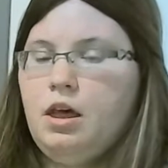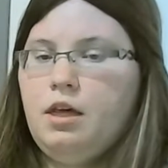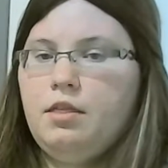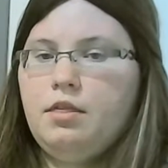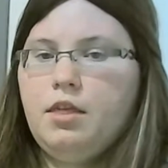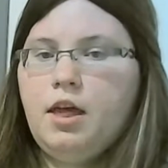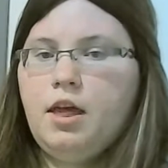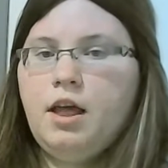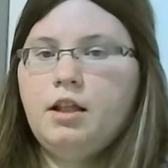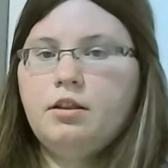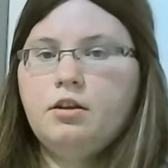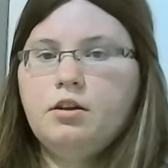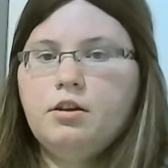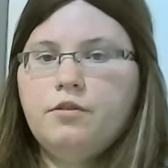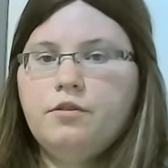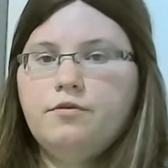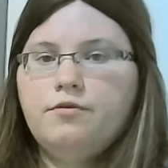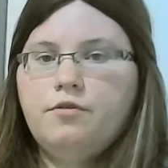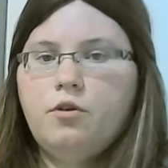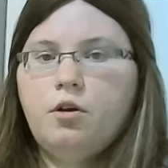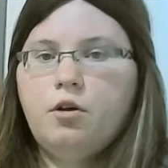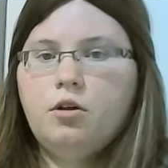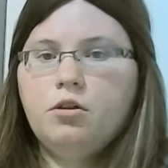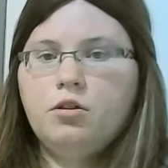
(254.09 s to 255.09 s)
and then you can
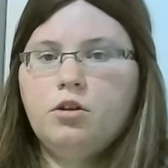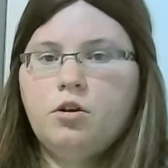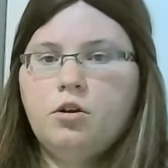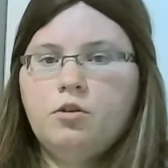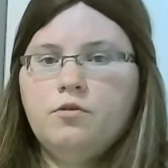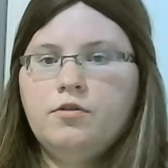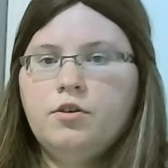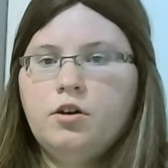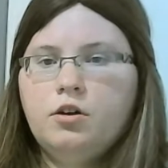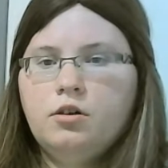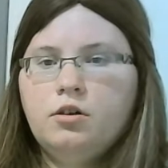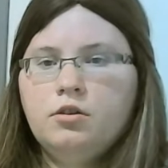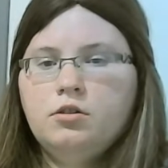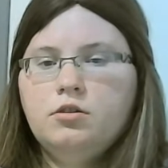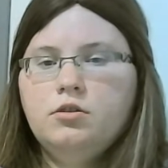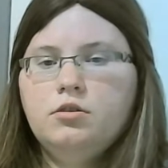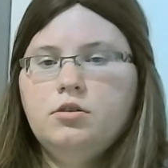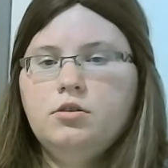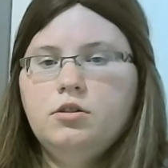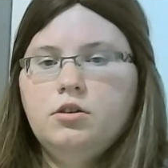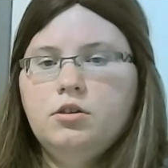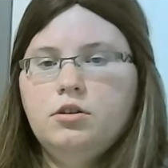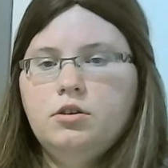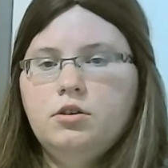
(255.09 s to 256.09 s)
fold over
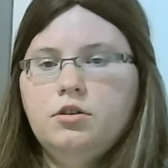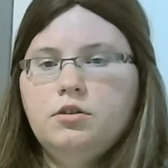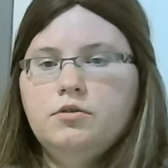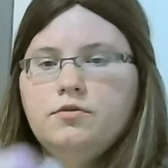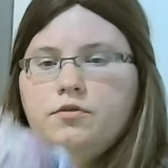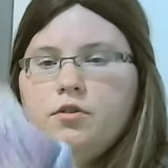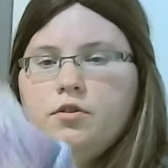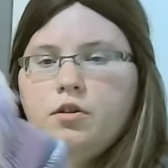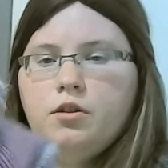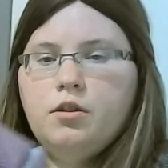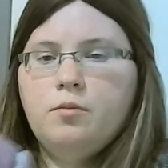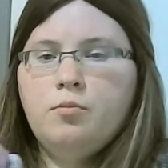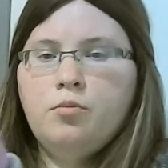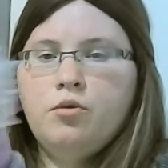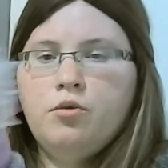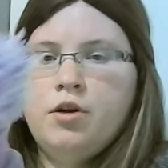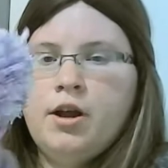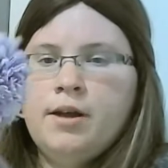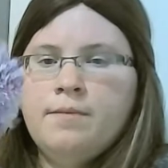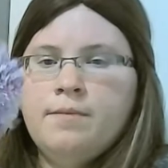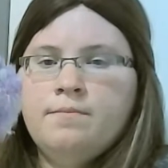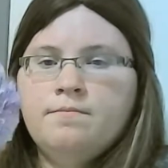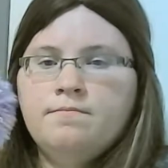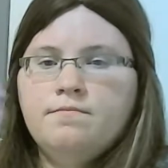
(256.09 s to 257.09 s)
for the
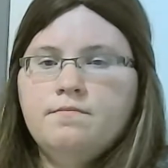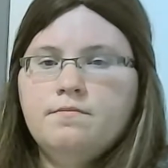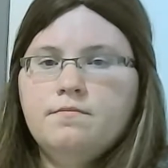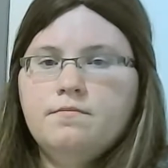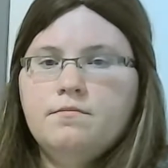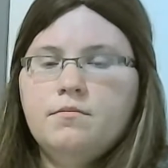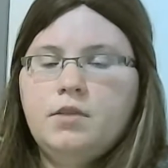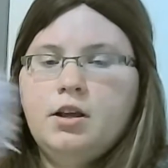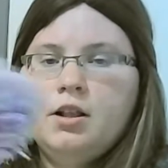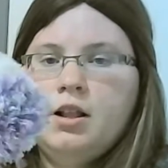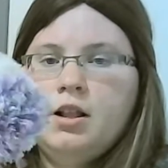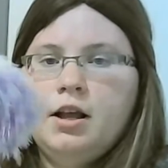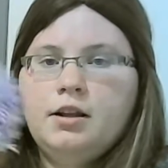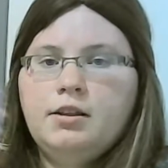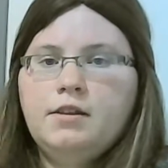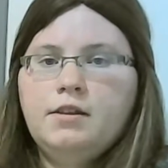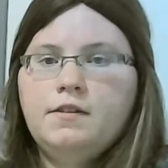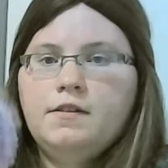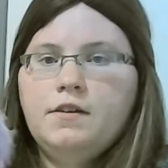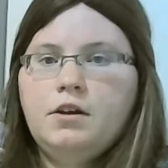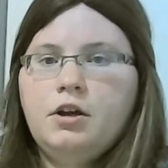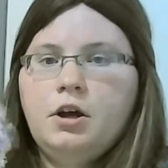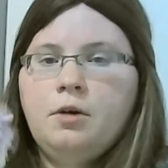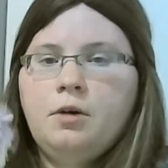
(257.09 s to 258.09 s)
brim, and like
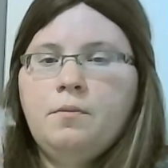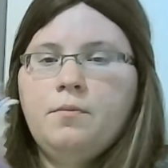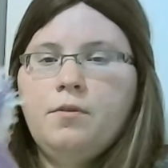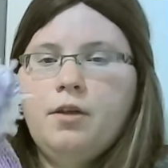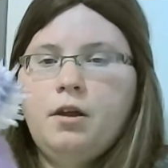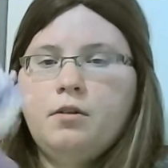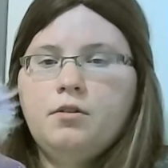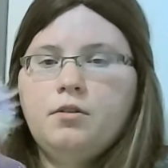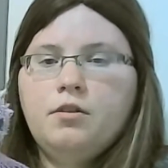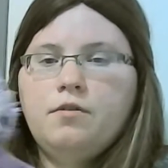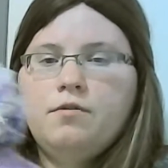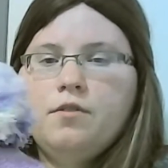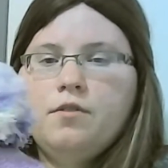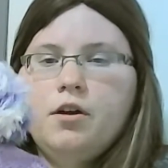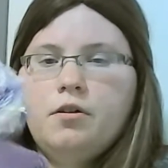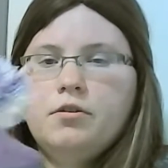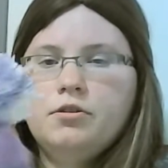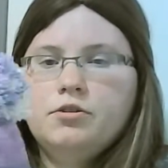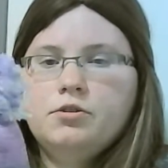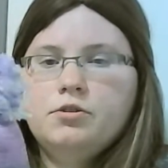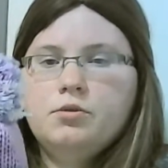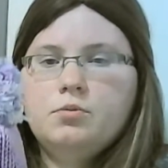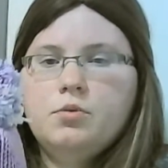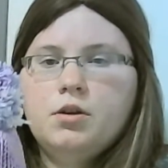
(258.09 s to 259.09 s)
this it comes out a
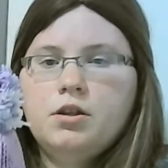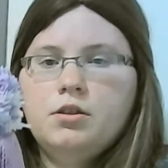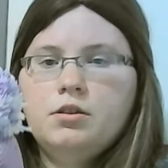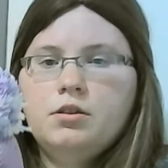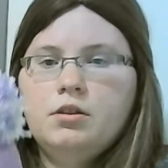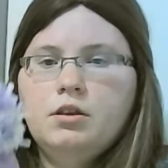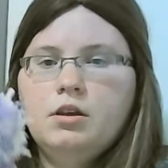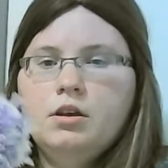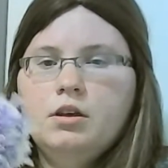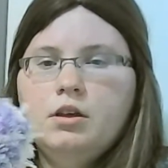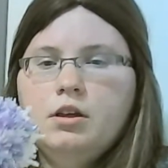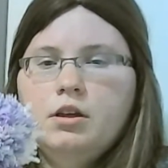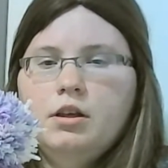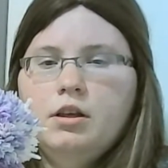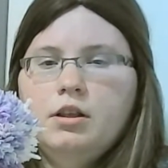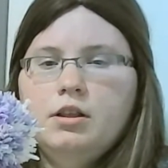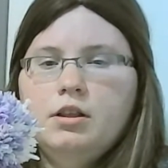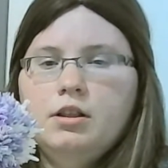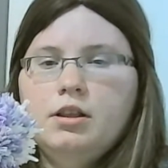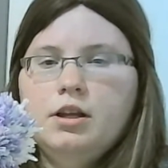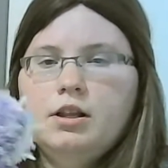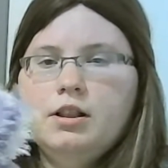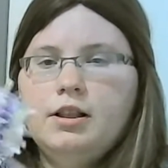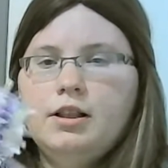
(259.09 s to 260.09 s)
very sweet
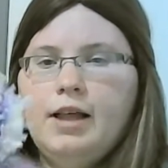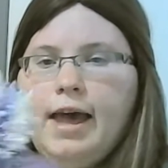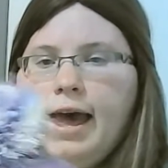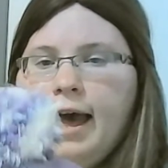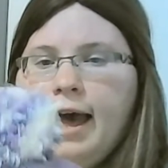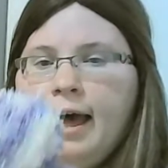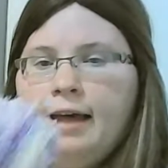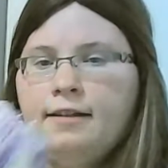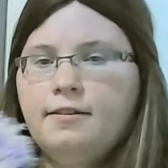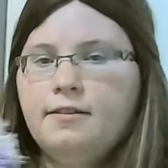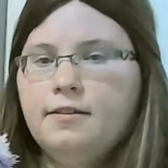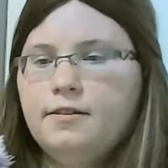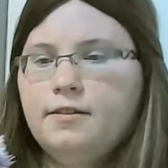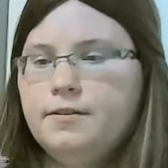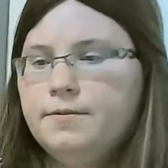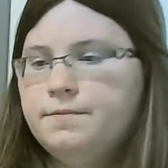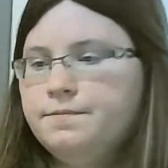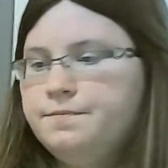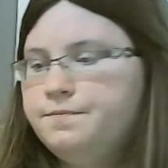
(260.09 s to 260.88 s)
little hat.